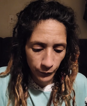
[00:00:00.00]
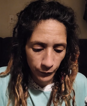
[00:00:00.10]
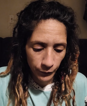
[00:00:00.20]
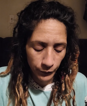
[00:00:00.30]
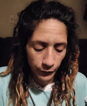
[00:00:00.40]

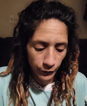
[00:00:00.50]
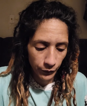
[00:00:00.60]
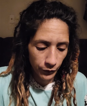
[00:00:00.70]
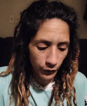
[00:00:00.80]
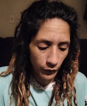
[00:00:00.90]

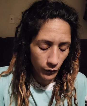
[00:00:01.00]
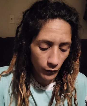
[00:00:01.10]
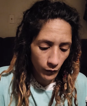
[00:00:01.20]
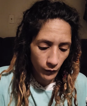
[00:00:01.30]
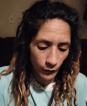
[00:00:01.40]

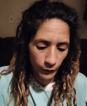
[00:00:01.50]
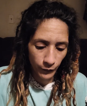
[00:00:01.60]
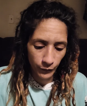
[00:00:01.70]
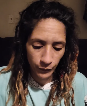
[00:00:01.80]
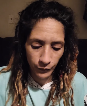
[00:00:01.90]

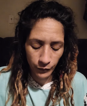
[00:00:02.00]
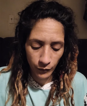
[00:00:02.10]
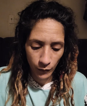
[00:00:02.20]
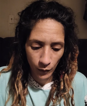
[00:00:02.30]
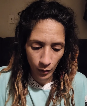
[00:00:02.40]
Nothing is said.